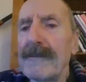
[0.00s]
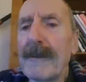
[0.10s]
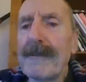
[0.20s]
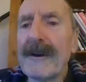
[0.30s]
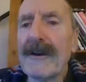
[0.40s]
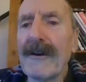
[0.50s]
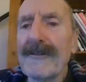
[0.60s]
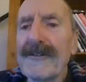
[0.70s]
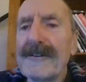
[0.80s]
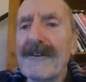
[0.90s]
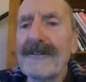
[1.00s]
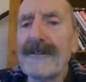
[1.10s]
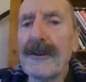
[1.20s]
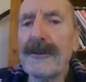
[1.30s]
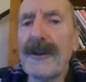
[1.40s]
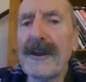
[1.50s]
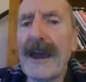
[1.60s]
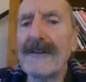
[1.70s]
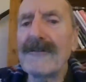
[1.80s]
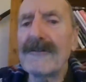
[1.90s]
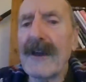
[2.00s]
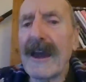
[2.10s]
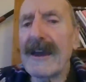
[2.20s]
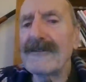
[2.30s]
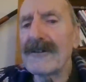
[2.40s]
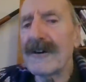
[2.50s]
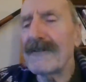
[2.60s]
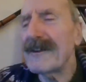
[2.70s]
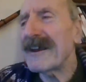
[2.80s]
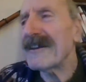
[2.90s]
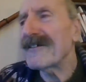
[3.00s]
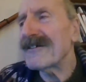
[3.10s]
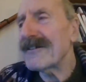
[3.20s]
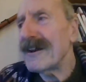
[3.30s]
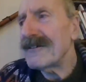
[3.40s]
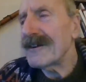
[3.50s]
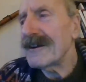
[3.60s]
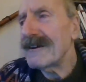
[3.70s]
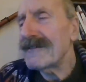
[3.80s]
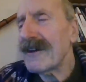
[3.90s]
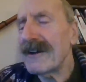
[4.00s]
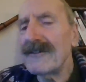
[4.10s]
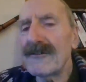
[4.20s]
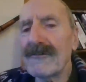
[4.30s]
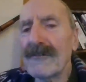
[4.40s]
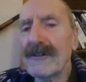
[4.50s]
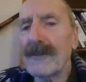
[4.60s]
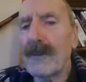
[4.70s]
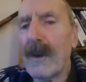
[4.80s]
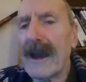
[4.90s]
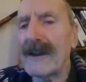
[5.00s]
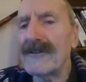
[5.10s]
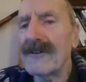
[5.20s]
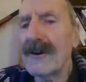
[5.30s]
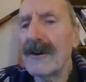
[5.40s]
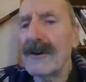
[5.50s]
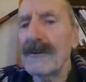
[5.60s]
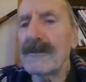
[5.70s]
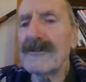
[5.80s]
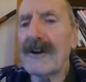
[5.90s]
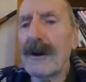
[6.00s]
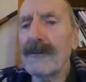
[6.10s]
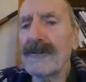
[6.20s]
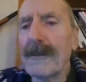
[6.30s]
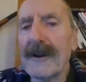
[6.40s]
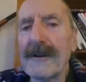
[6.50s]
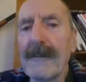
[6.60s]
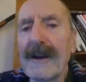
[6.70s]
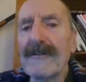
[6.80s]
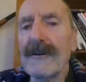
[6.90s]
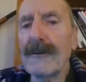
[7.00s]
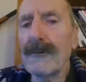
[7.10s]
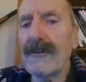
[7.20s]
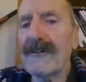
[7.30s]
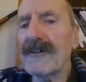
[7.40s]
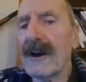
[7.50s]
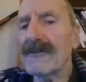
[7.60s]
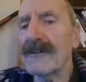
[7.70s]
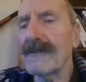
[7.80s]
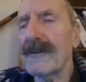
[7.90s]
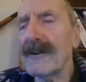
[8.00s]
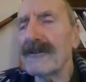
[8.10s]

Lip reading: but because it is the thin edge of an exceedingly dangerous wedge, which ultimately makes all discussion of